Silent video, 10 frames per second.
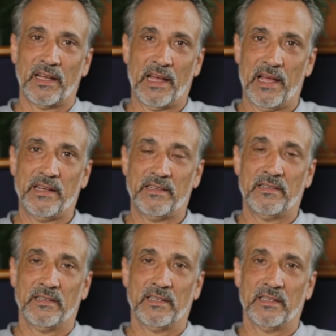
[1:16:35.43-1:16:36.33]

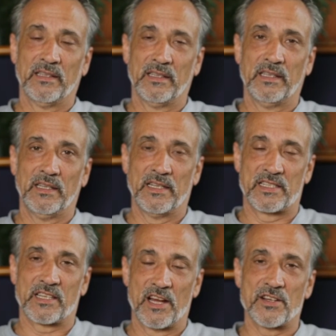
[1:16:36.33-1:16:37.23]
and
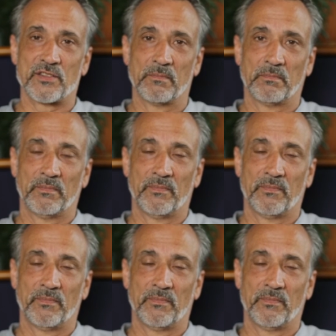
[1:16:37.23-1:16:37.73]
it scares them.